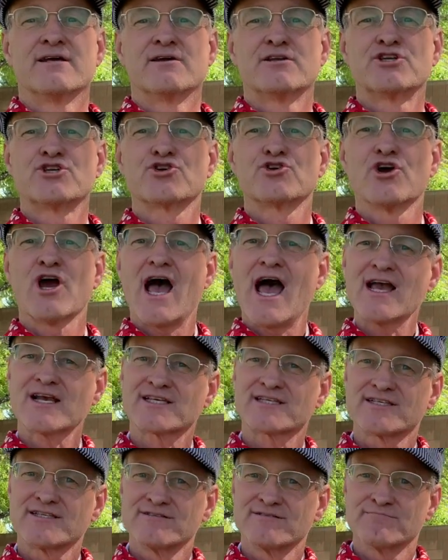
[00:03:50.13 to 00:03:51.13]

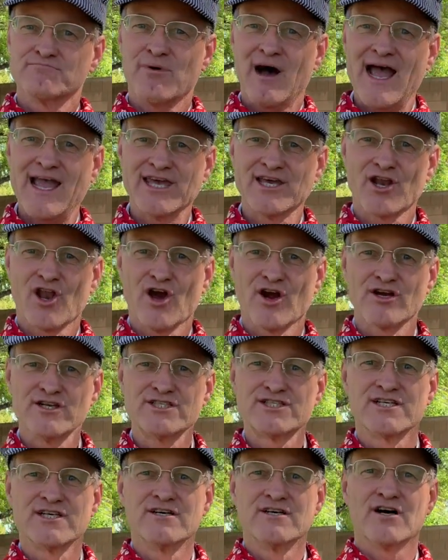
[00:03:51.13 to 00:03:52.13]
Trucks, by and
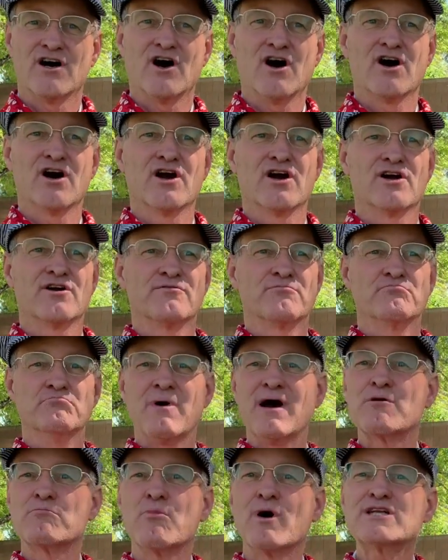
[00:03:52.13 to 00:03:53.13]
large, are
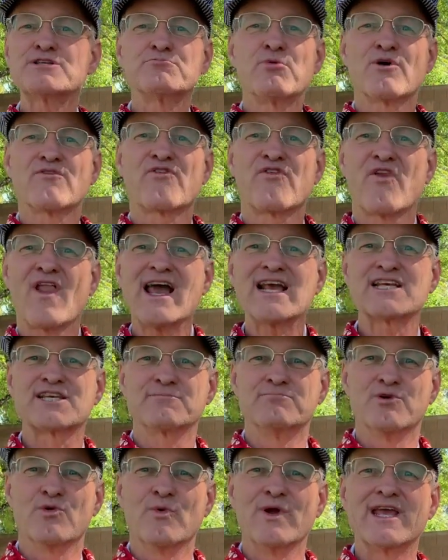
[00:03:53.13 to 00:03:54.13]
much more
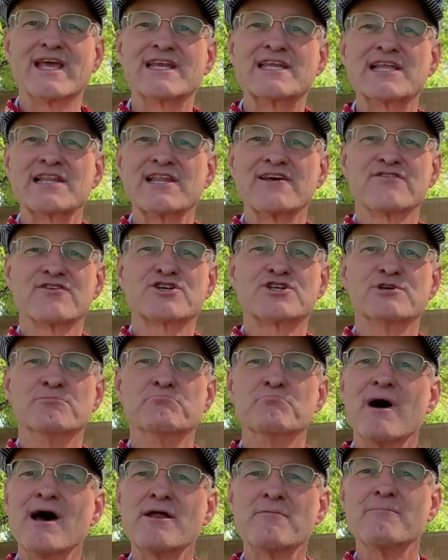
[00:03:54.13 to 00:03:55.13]
flexible. We can deliver to
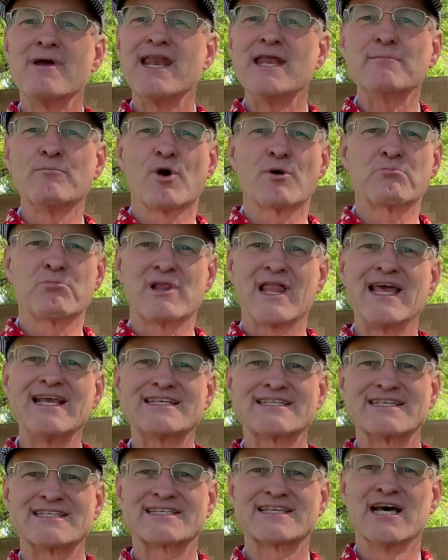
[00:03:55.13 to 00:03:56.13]
many more
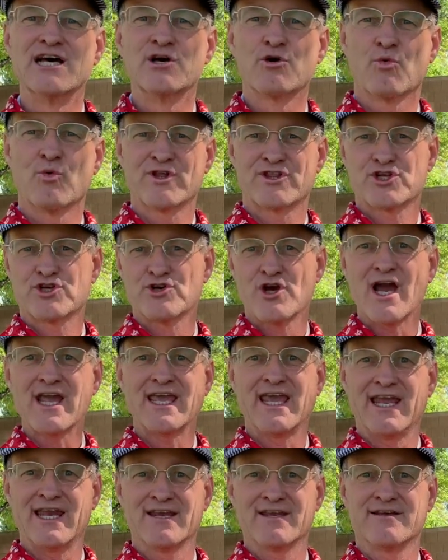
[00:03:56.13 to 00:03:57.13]
places with
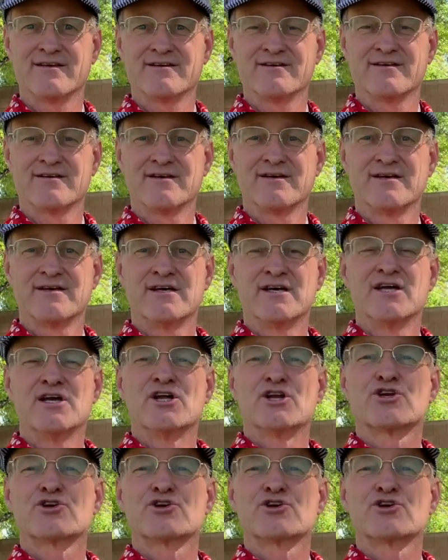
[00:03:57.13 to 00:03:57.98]
trucking.